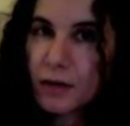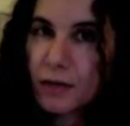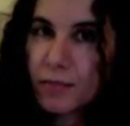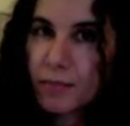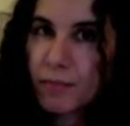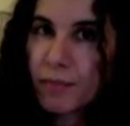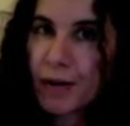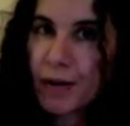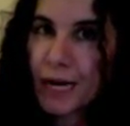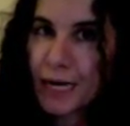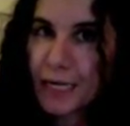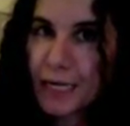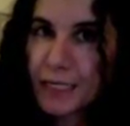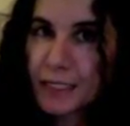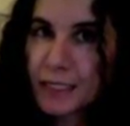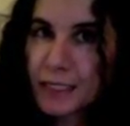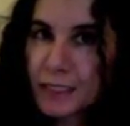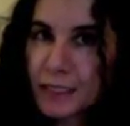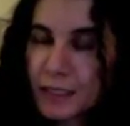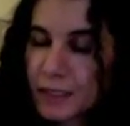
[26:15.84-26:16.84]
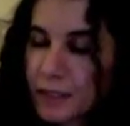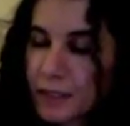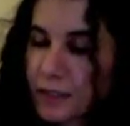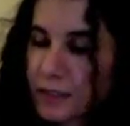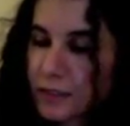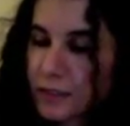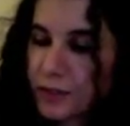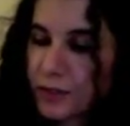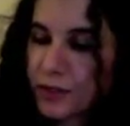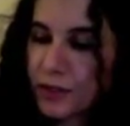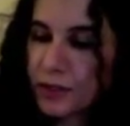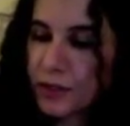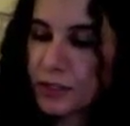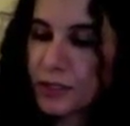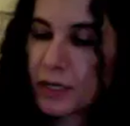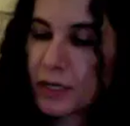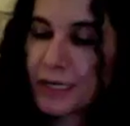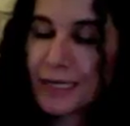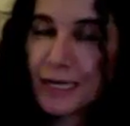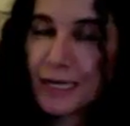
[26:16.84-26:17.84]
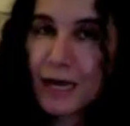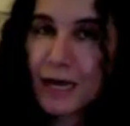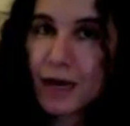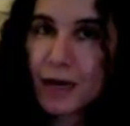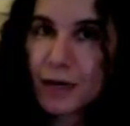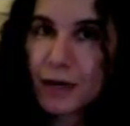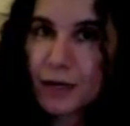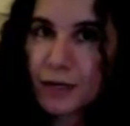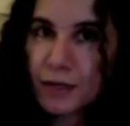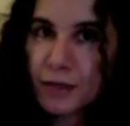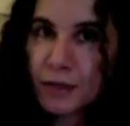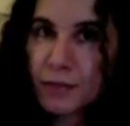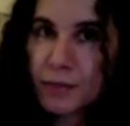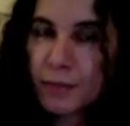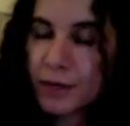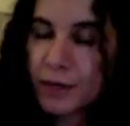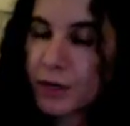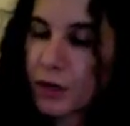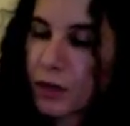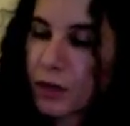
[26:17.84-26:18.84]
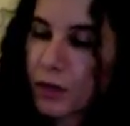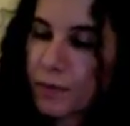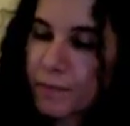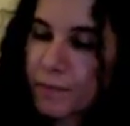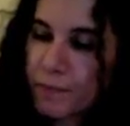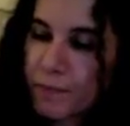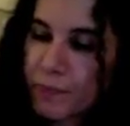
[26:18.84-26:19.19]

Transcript: Bait. So there's a ya in the middle.